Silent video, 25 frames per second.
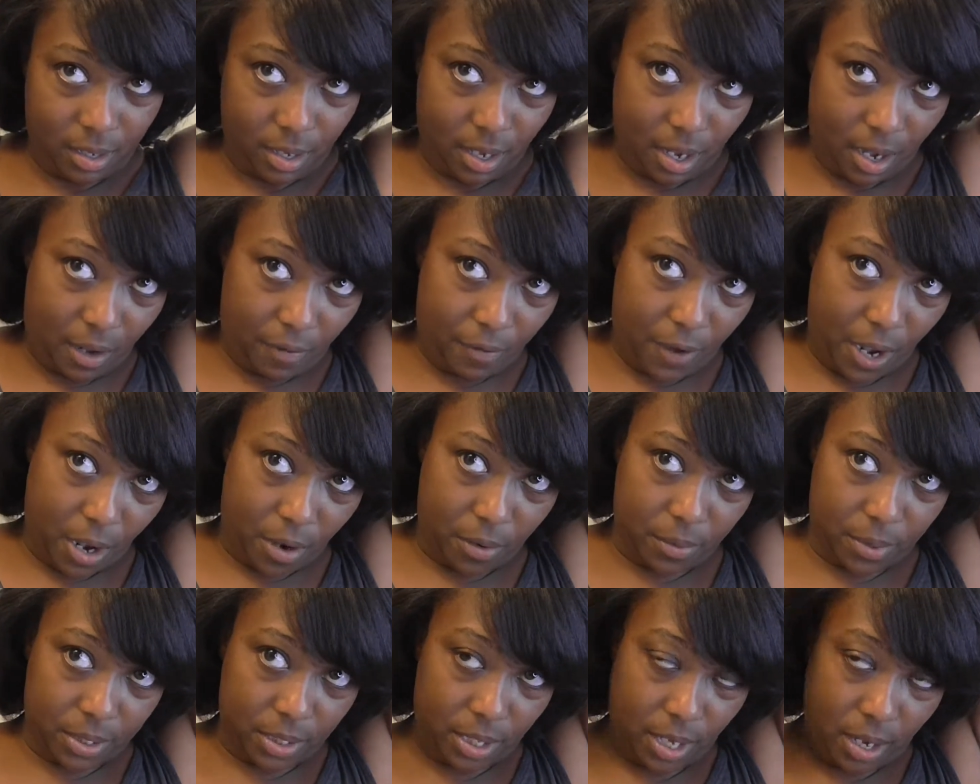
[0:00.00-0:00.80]
I've
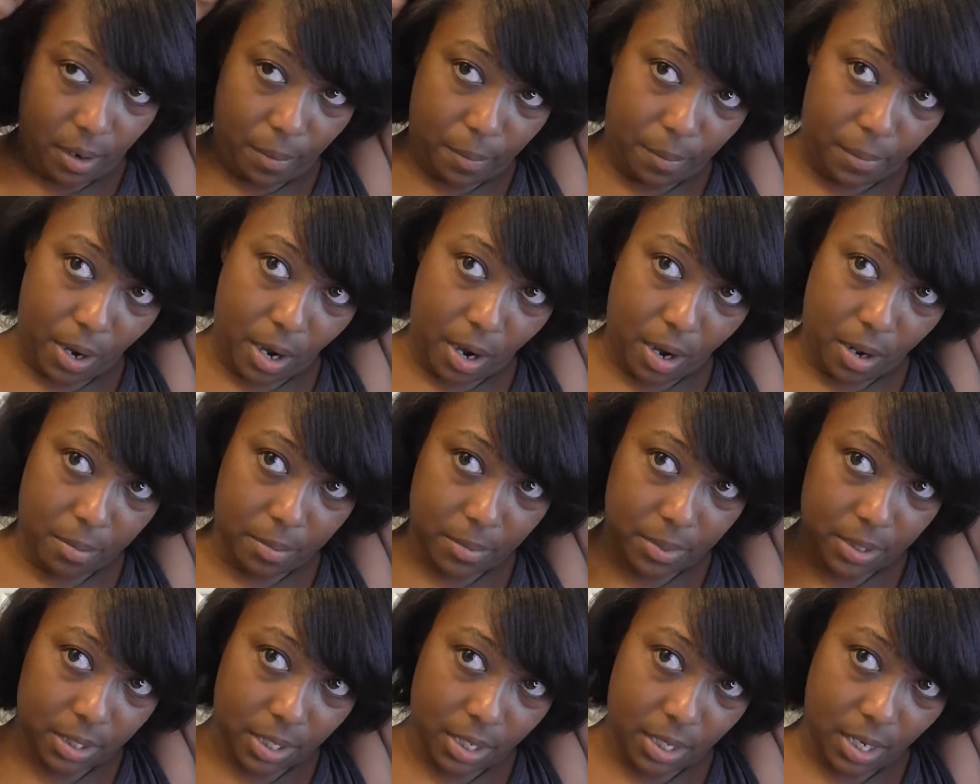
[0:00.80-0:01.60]
always had
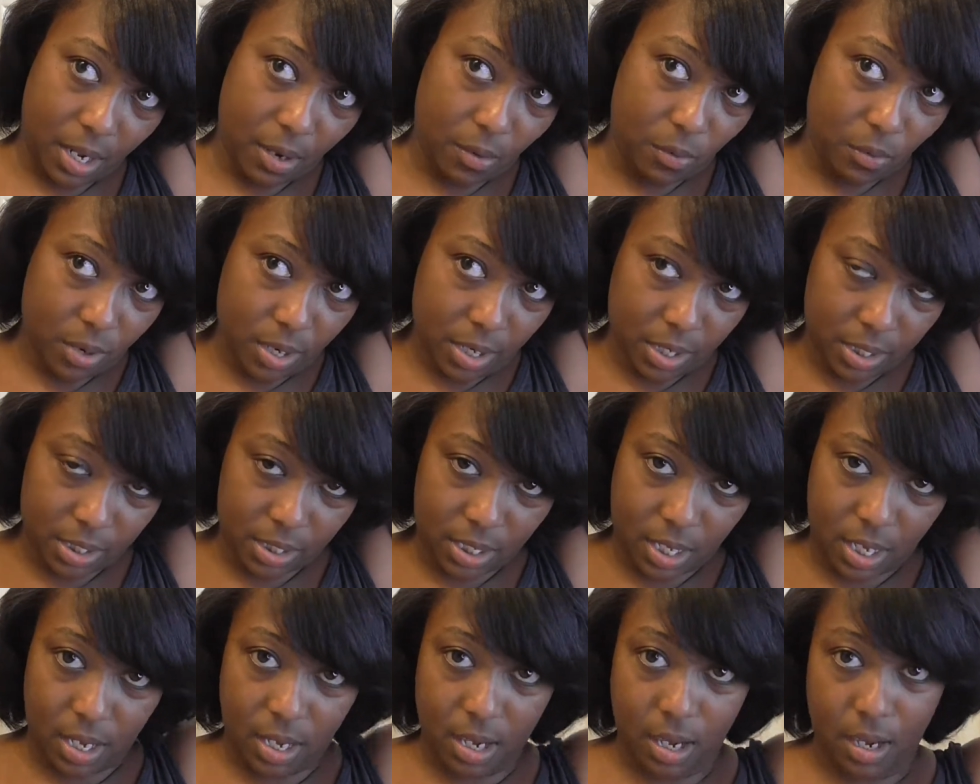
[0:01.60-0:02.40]
problems. And at one
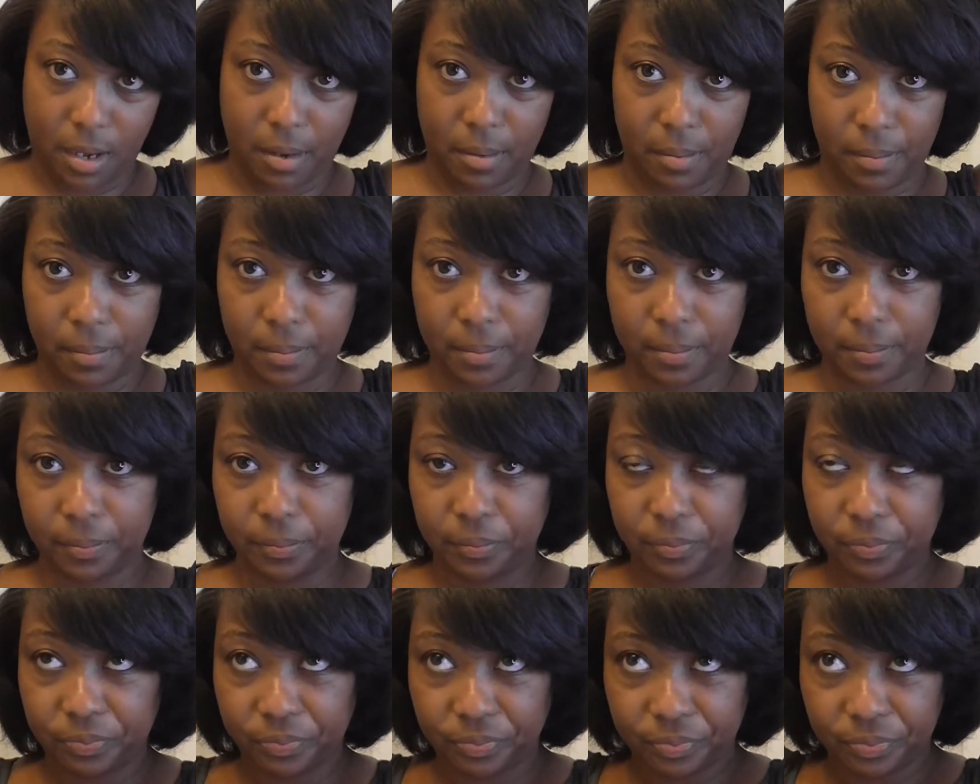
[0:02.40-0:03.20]
time,
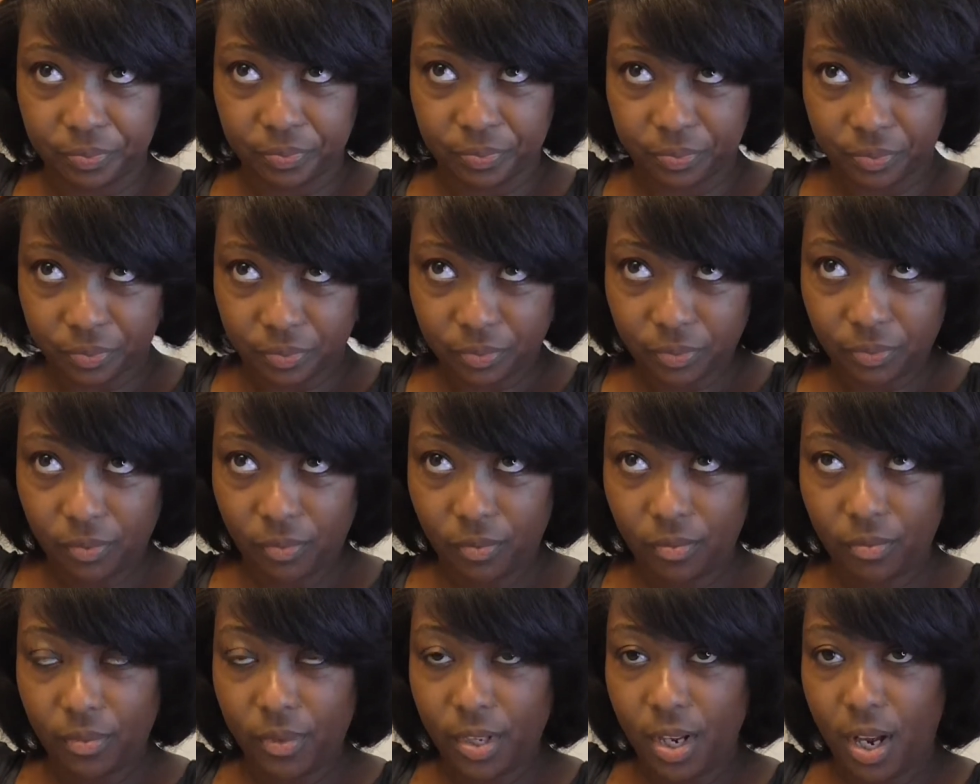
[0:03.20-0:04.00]

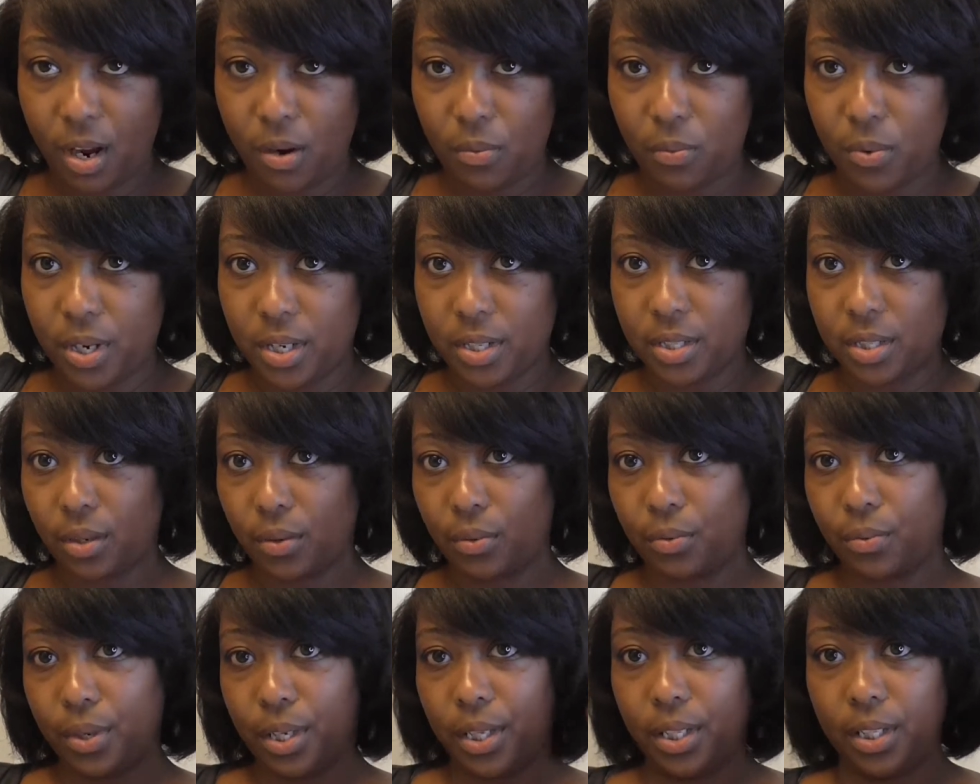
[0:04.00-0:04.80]
I
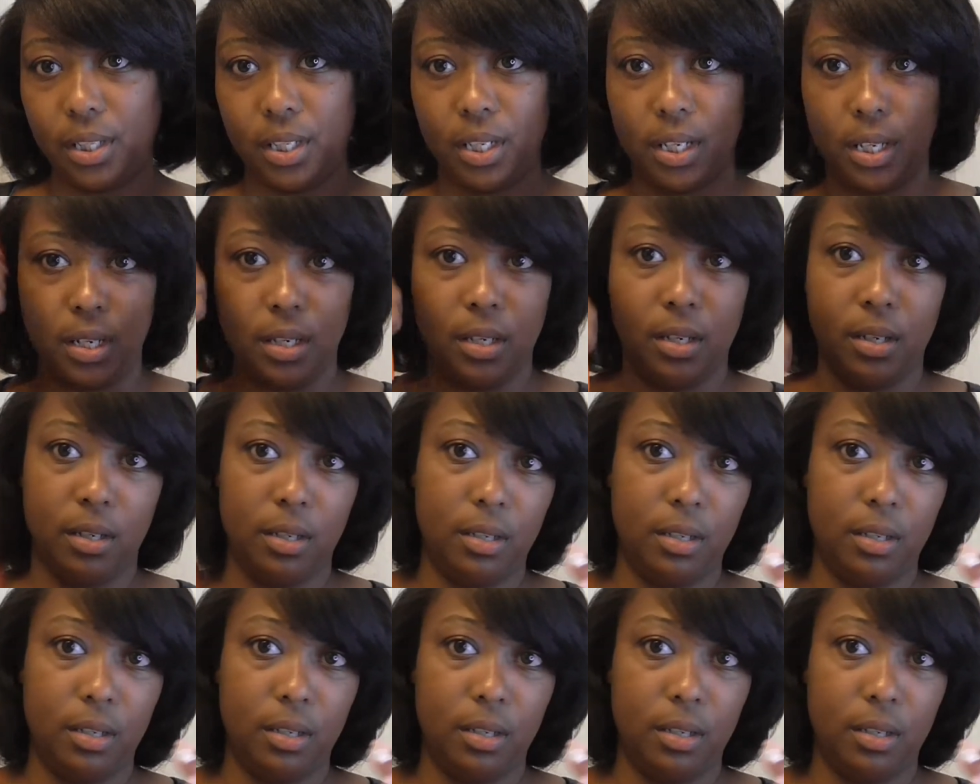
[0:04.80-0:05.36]
wasn't really